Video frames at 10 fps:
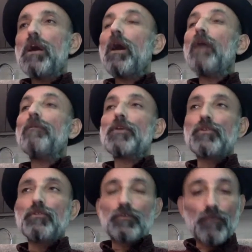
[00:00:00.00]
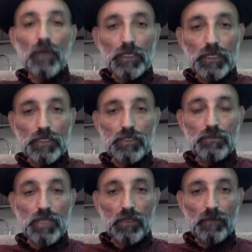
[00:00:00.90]
How are you going to fucking achieve
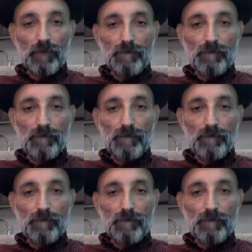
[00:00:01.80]
that?